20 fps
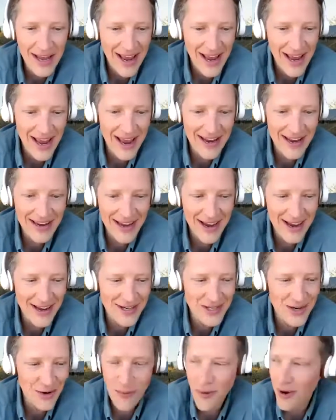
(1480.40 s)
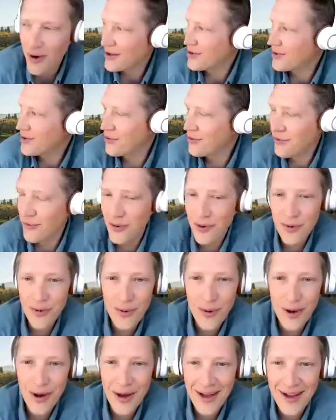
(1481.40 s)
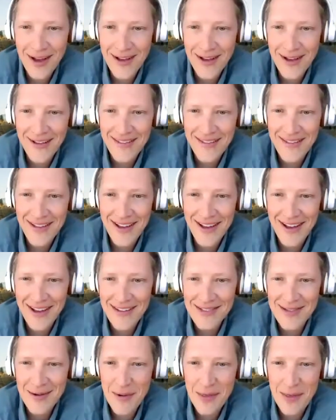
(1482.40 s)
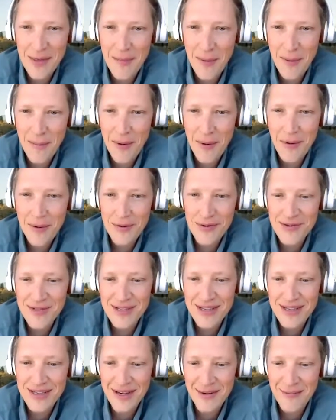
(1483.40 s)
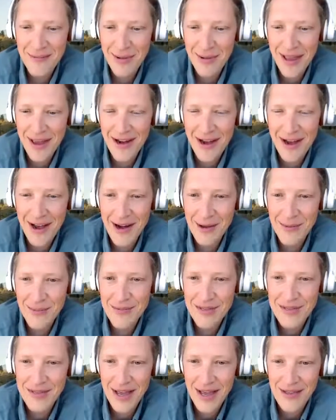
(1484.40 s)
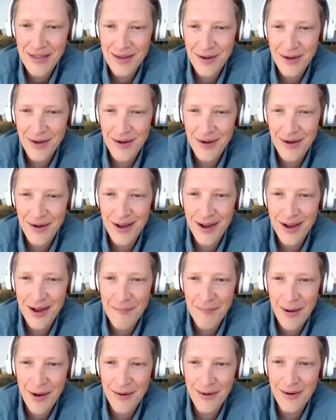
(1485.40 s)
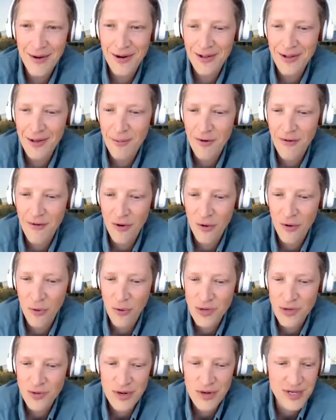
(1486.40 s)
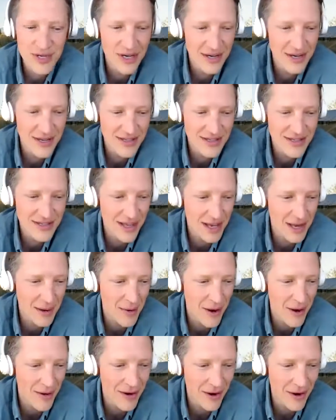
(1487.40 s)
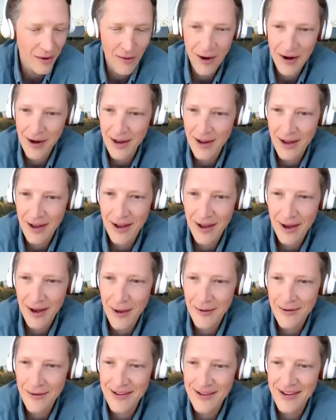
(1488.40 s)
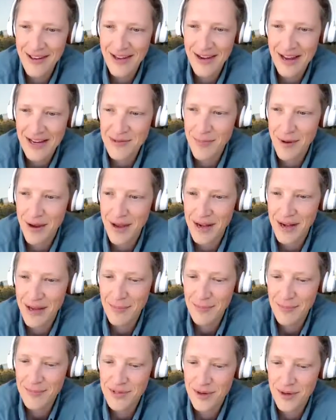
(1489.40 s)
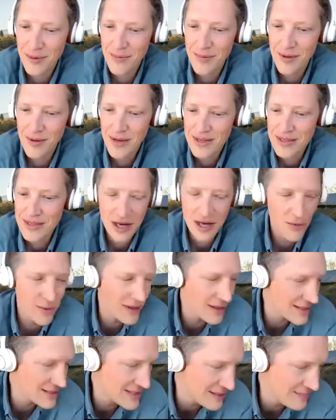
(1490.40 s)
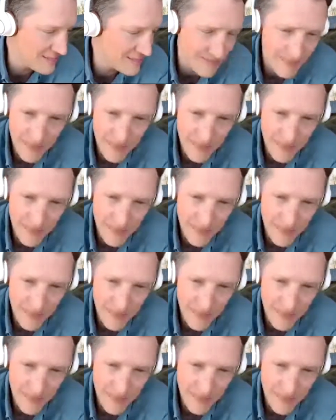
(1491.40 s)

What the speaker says: and she'll walk you through some of the proposed plan items that the Mount Hood and Columbia River Gorge region is thinking about integrating into the next biennium. So take it away, Lizzie.